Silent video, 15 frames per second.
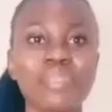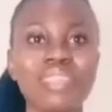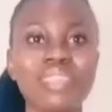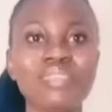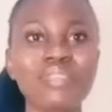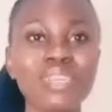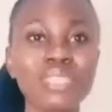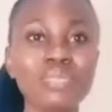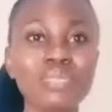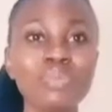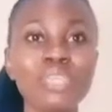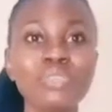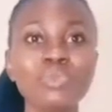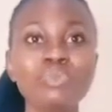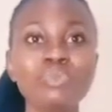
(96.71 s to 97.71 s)
first
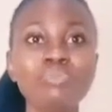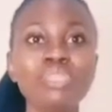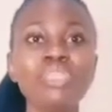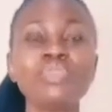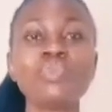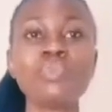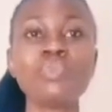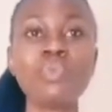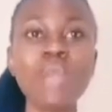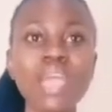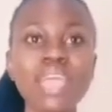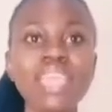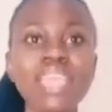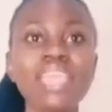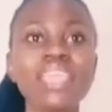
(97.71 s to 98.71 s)
part will be
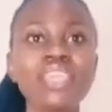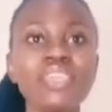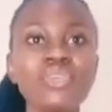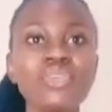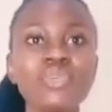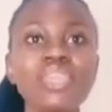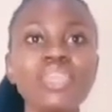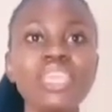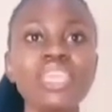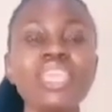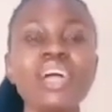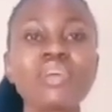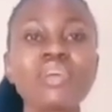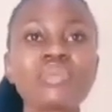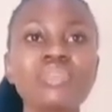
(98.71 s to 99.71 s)
why you need a
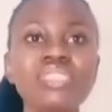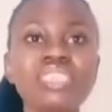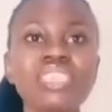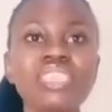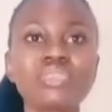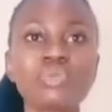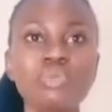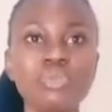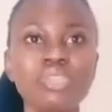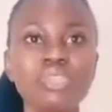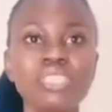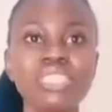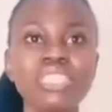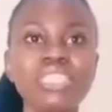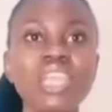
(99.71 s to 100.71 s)
Christian
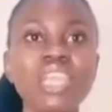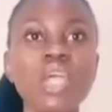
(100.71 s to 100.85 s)
community,